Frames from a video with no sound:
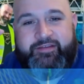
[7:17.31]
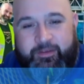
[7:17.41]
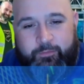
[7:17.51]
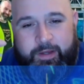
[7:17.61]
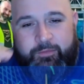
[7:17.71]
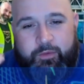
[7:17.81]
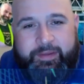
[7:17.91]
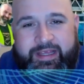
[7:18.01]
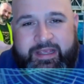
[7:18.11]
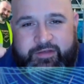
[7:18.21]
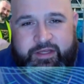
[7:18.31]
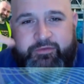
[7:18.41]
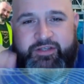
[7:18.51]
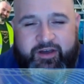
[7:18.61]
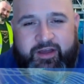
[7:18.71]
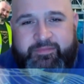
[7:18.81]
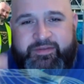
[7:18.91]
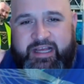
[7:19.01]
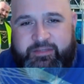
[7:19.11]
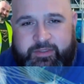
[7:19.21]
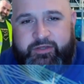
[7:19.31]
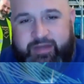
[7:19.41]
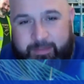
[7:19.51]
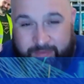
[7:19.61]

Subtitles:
So we will be giving you times as we're doing it.